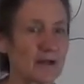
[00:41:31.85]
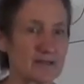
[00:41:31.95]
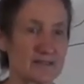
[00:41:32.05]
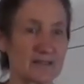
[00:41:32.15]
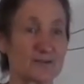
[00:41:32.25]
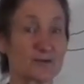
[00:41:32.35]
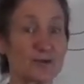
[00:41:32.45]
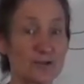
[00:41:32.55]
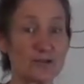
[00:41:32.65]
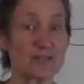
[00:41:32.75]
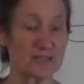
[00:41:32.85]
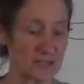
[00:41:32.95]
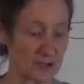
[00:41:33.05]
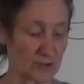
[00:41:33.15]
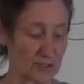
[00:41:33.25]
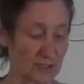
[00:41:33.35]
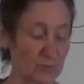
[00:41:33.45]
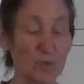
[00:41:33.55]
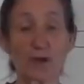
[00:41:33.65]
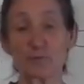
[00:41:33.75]
I said, the good news is your
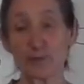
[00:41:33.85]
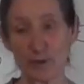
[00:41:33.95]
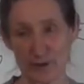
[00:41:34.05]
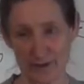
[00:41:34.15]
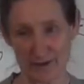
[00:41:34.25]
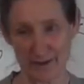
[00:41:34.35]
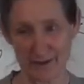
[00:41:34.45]
skin won't burn.